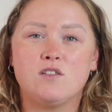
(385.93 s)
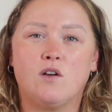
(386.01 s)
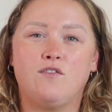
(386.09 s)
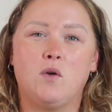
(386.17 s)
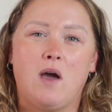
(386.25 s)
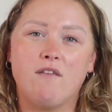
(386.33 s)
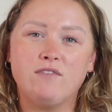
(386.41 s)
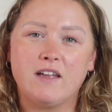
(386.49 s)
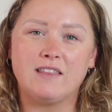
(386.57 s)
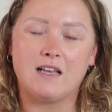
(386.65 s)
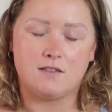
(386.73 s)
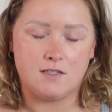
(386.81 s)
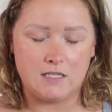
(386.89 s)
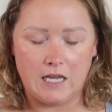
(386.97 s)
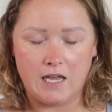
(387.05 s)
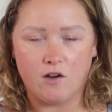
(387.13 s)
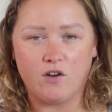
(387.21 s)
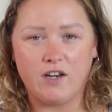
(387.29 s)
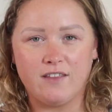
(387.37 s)
so if you have like that
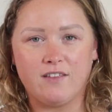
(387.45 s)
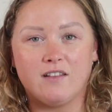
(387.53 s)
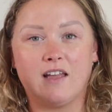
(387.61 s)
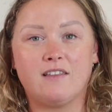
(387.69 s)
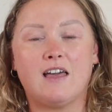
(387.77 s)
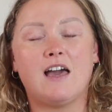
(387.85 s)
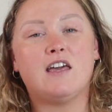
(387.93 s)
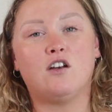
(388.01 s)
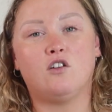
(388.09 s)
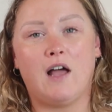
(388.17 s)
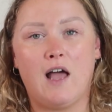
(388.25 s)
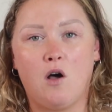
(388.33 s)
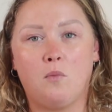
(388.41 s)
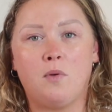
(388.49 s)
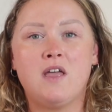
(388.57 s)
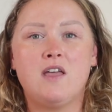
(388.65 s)
sting or anything like that, it'll help